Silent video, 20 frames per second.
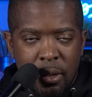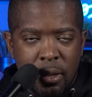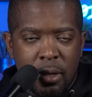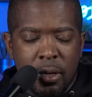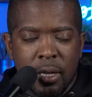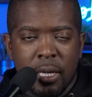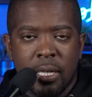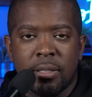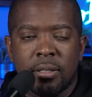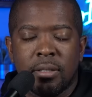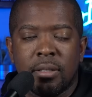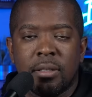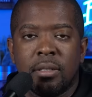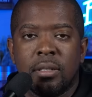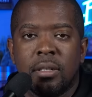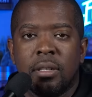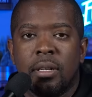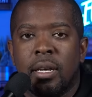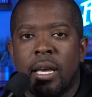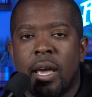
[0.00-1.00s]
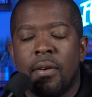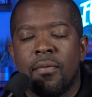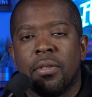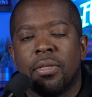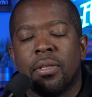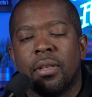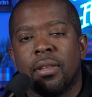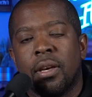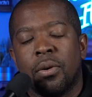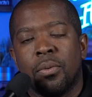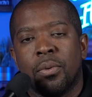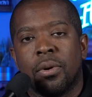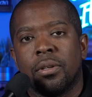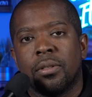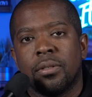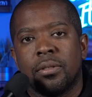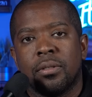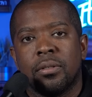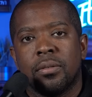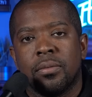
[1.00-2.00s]
against everything that
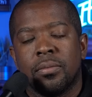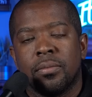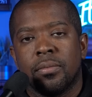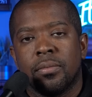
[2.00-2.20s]
works.